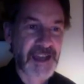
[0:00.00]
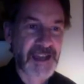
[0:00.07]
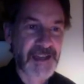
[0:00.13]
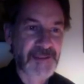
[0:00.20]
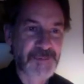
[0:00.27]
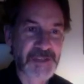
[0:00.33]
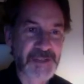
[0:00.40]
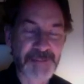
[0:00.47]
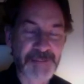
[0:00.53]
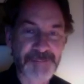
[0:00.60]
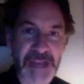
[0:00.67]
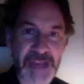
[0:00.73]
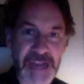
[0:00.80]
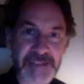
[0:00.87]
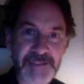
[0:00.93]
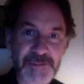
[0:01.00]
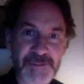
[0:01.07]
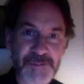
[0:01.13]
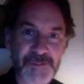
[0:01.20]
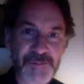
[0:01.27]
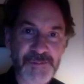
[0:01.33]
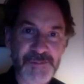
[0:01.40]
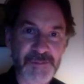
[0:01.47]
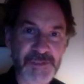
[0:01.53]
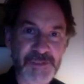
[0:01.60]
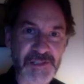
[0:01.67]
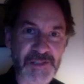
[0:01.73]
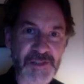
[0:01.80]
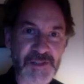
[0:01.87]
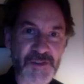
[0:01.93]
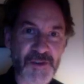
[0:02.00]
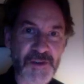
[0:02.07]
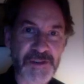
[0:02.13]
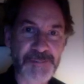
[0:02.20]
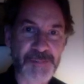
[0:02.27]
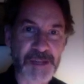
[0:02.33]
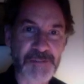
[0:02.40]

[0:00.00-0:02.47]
But I'm back with a story by